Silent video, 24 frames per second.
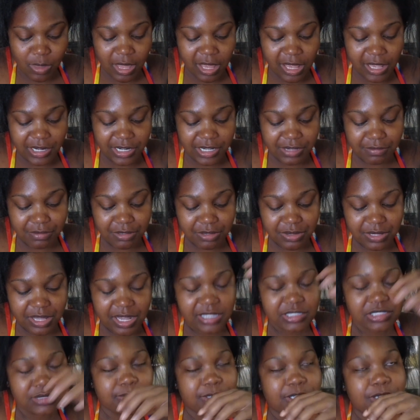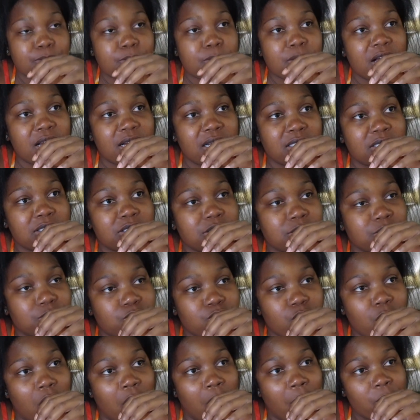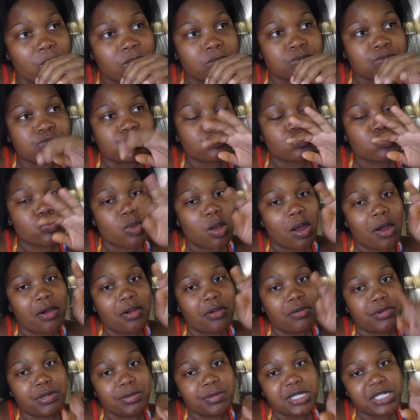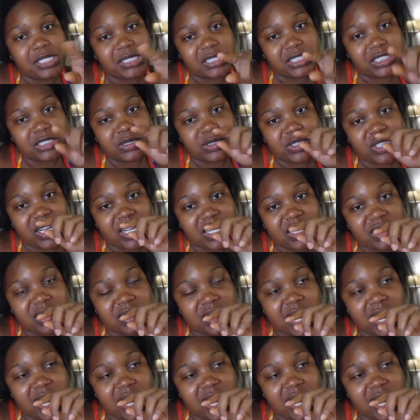And even last minute wise, Caribbean Airlines